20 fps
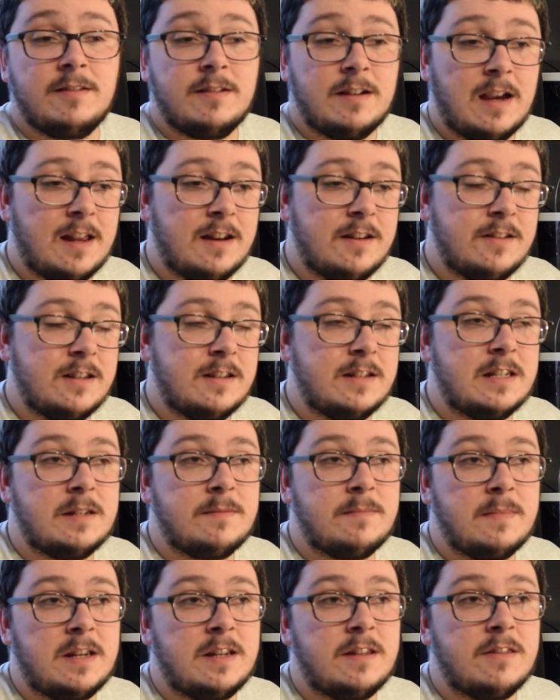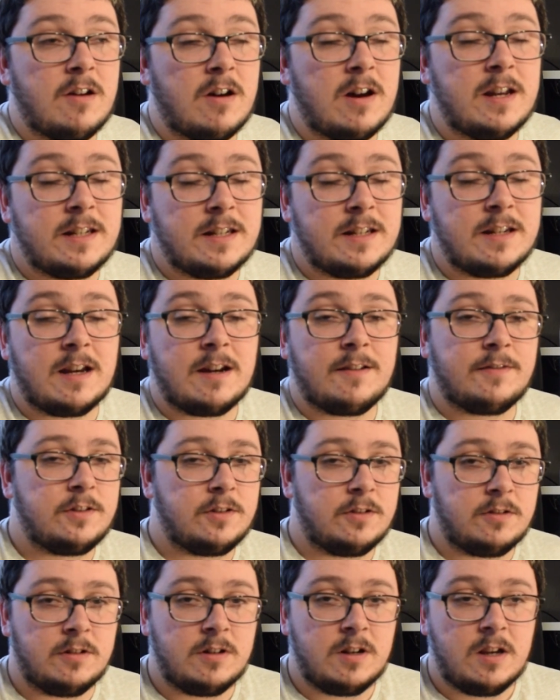and it did mean that I didn't have
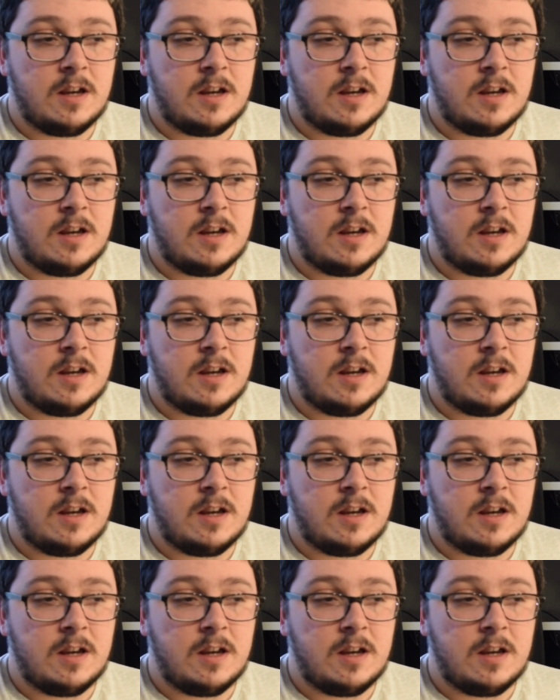to